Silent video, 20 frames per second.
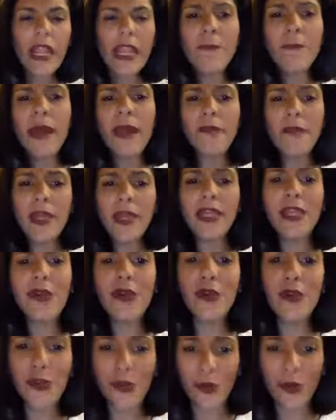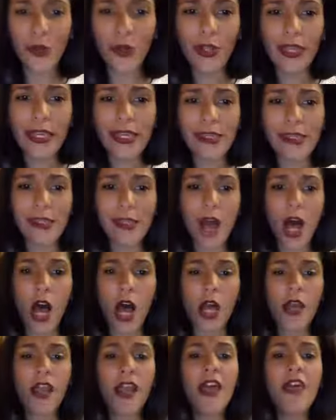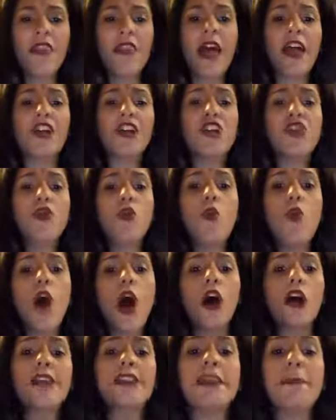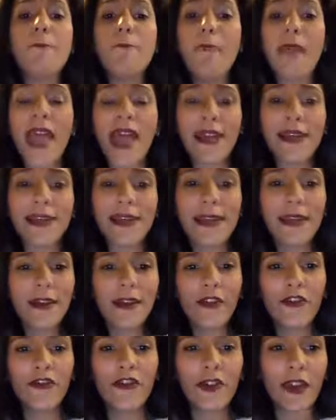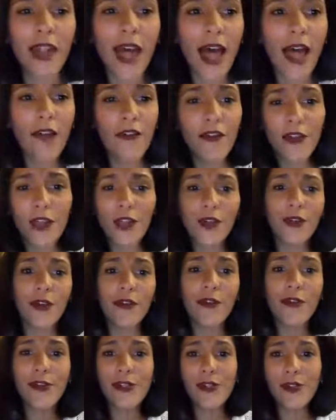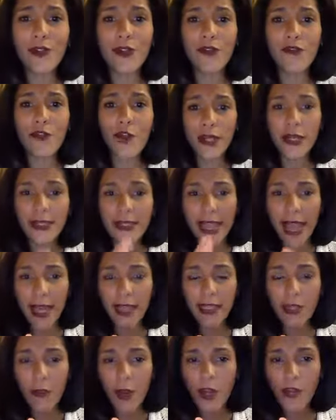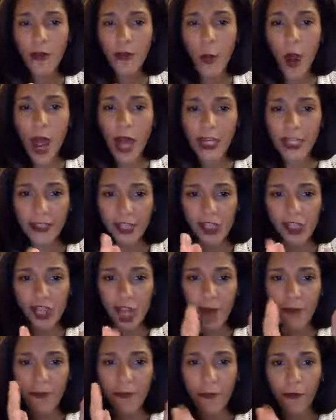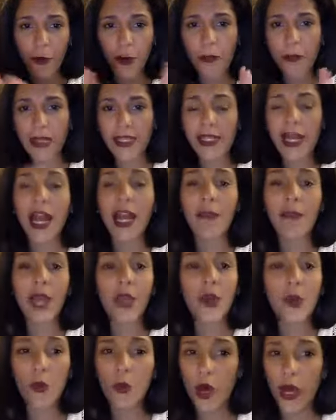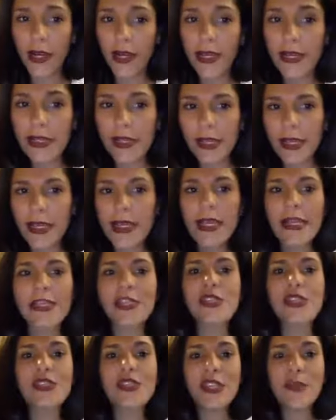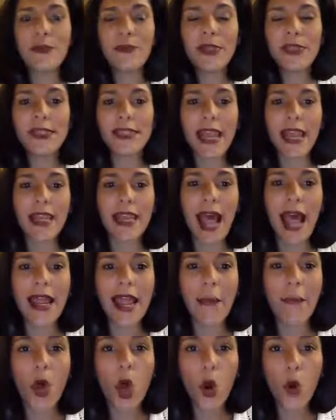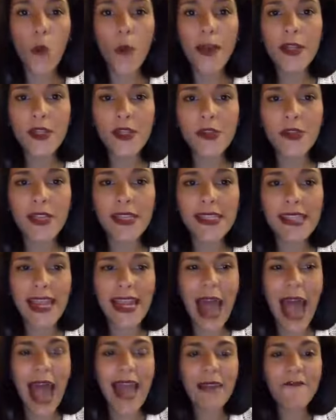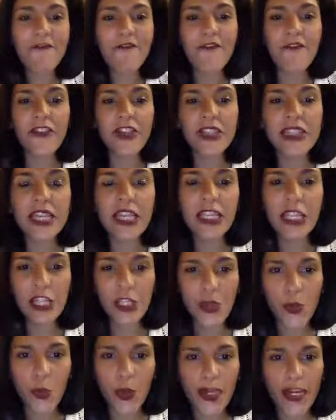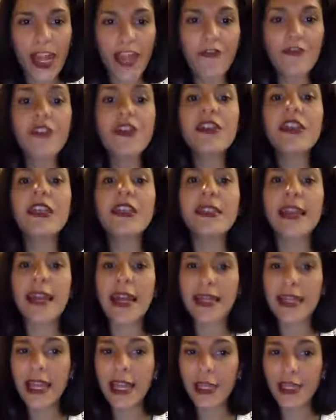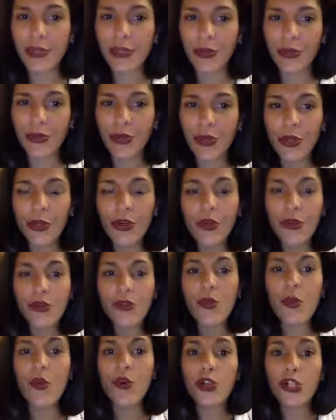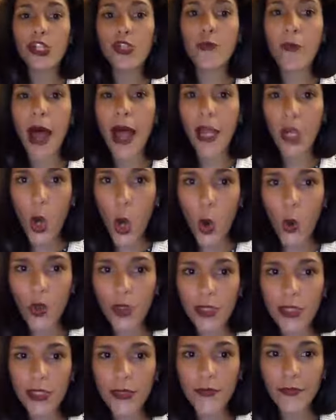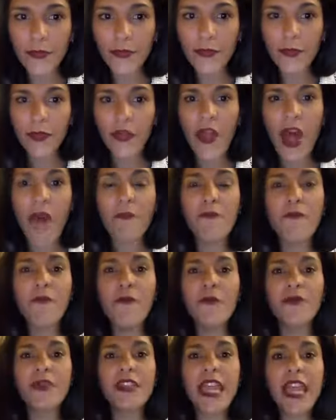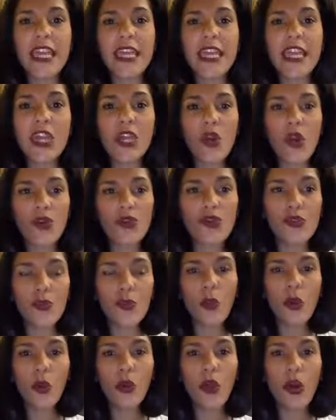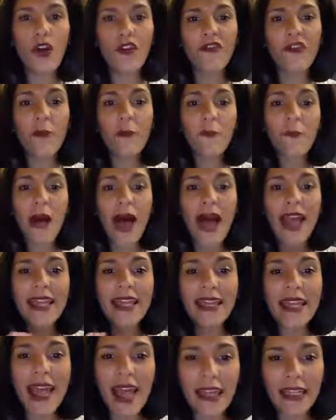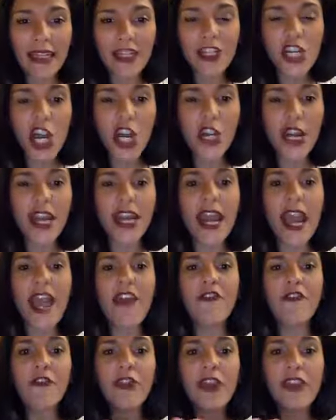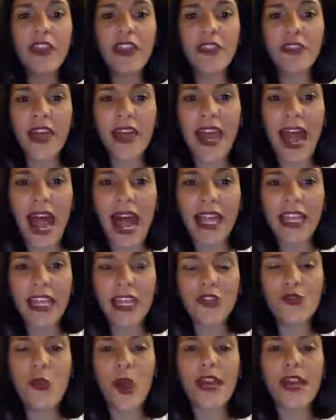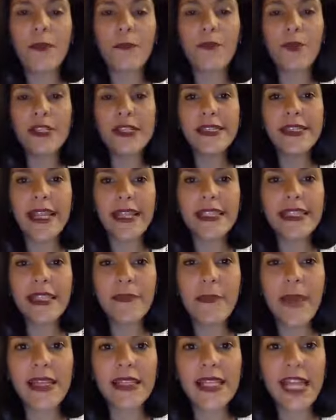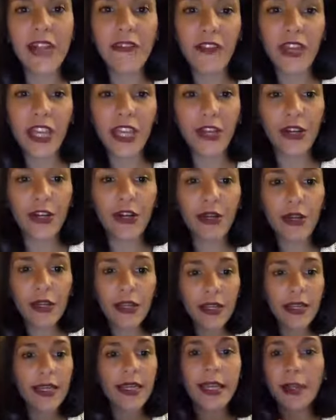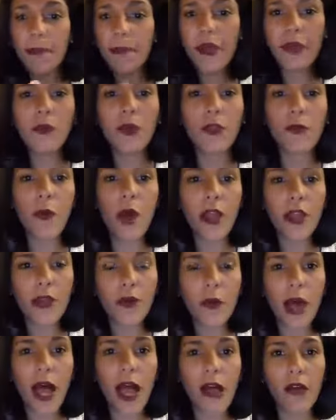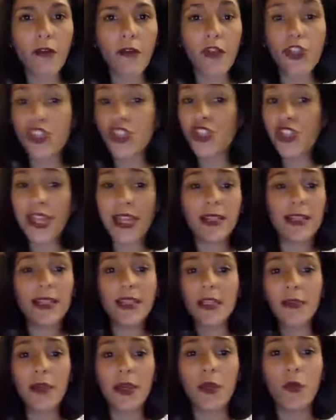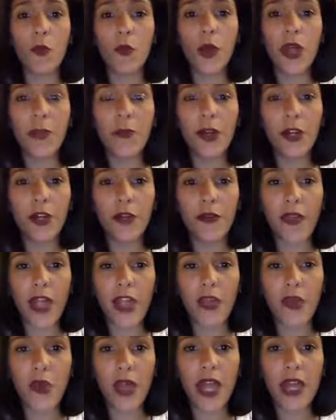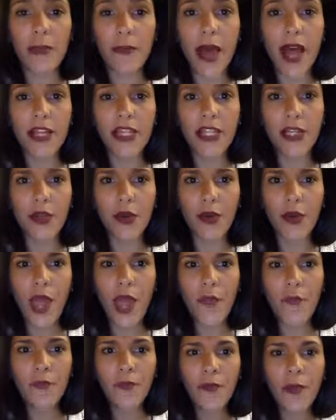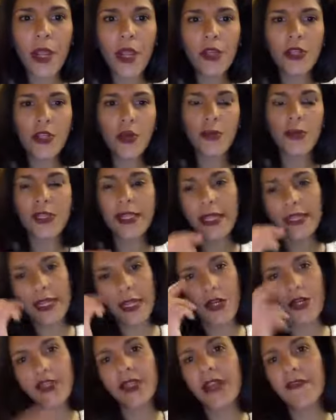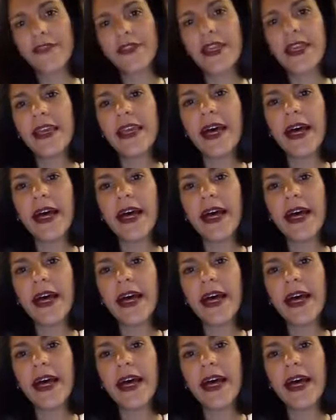And by being in control is not that you are demanding of life and the universe to give you exactly what you want in the shape, form, and time that you want it. It's just simply saying, I am open to this, and I am physically doing everything that I can do towards my goals. I'm taking control of my calendar and everything that I can do. I am presenting myself here. Hit me with what you have, which tends to be way better than you can imagine. Okay, so presenting ourselves.